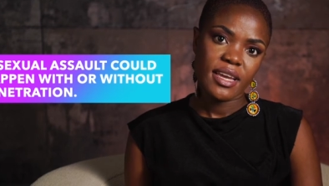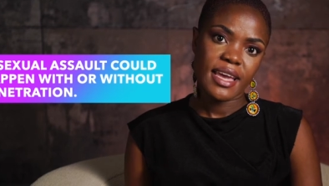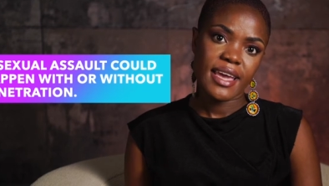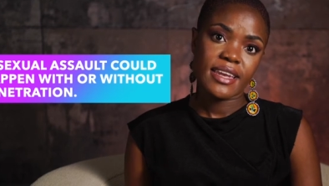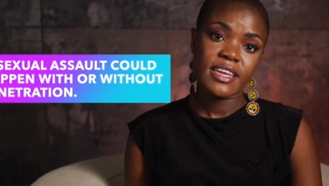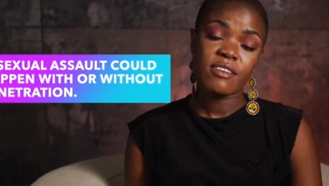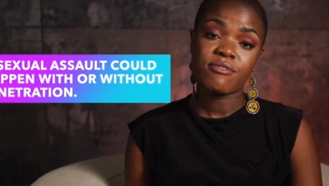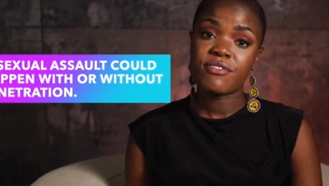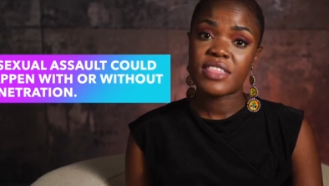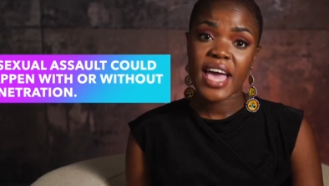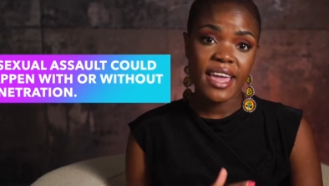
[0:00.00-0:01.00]
and
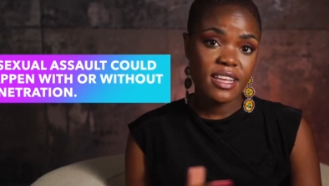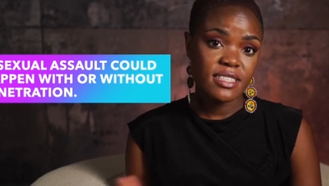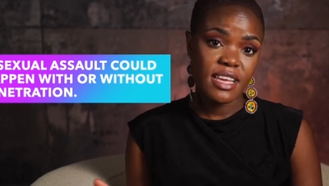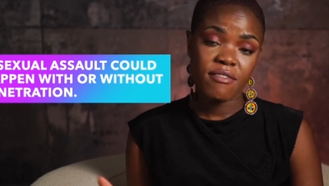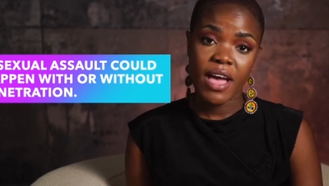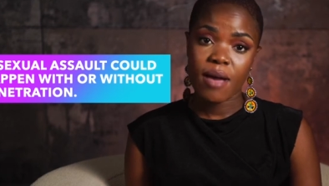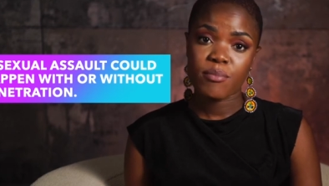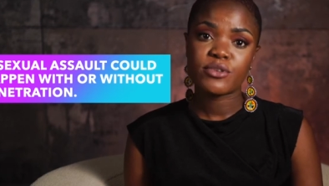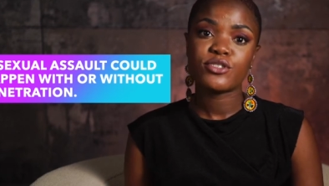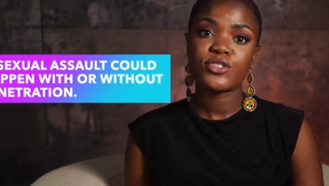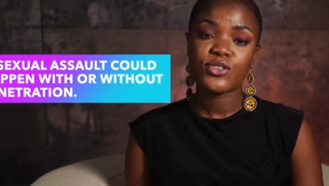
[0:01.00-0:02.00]
if that has ever
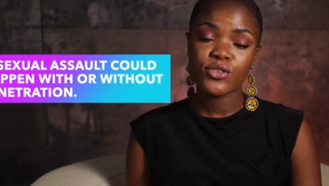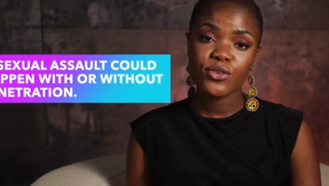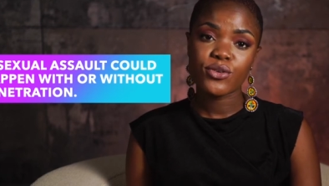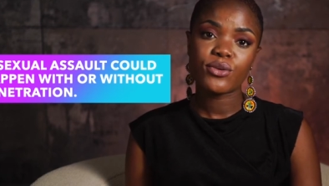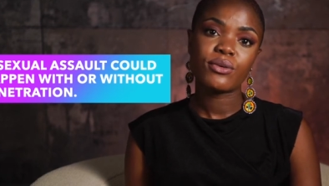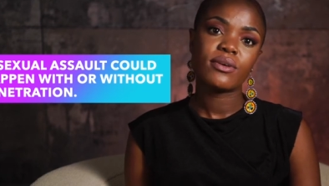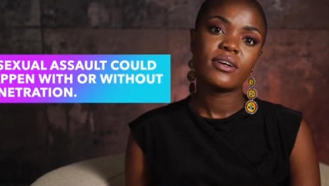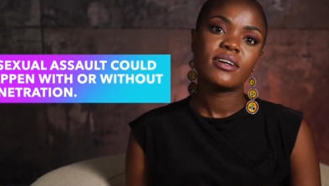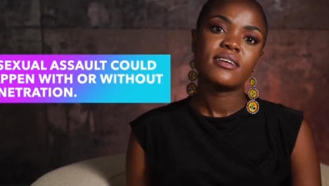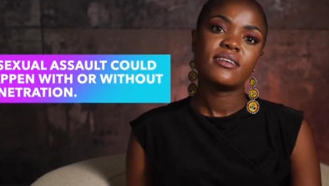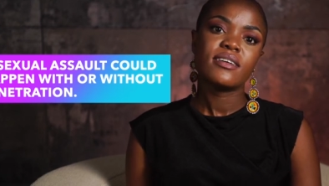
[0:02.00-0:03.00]
happened to you
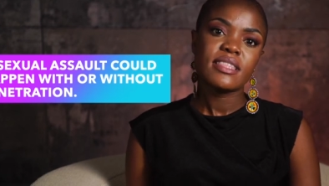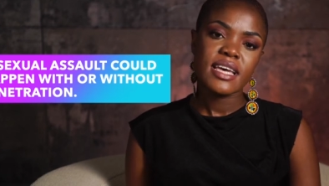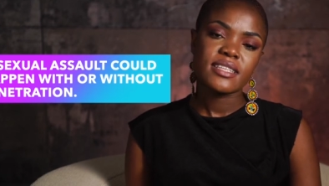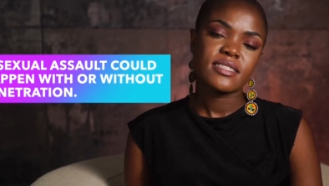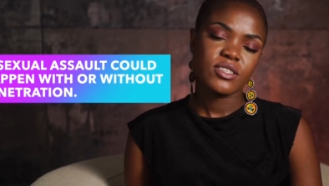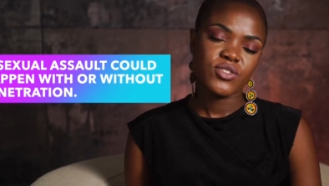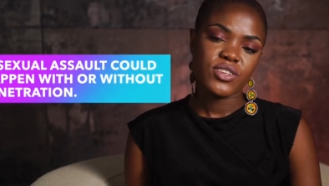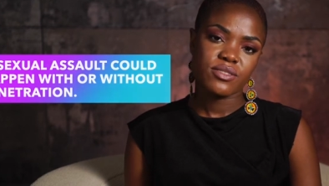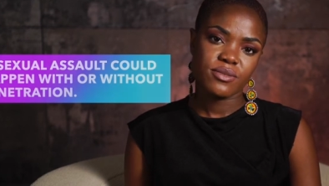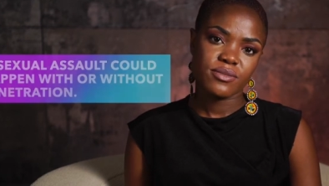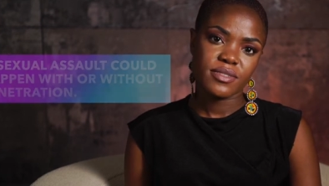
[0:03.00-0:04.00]
that's sexual
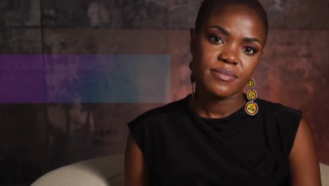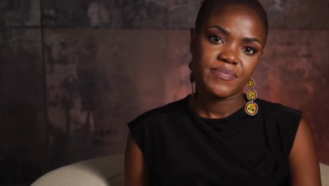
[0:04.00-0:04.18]
assault